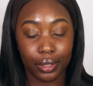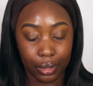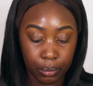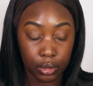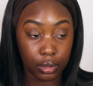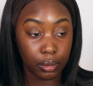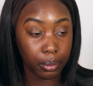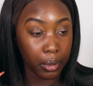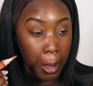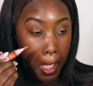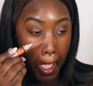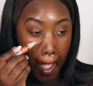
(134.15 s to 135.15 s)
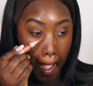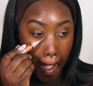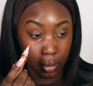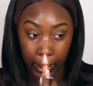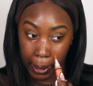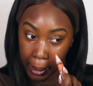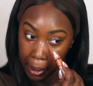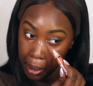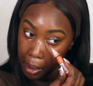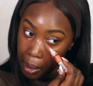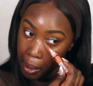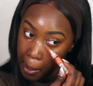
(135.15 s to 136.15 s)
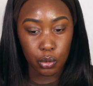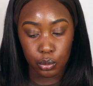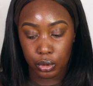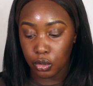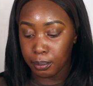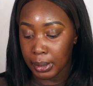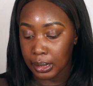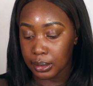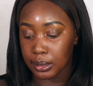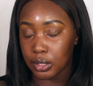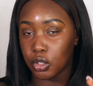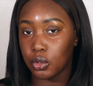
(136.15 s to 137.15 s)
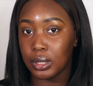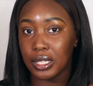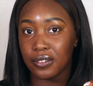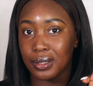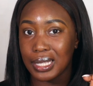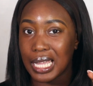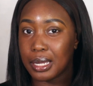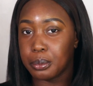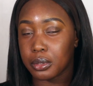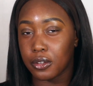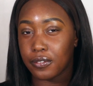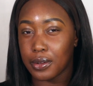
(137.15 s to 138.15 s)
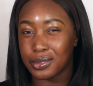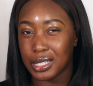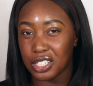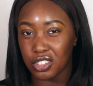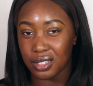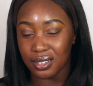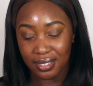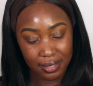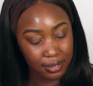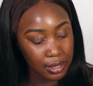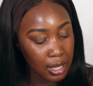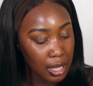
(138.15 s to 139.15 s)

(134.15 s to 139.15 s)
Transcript: I'm just going to put a dot here. Going to mix 2 different types of foundations.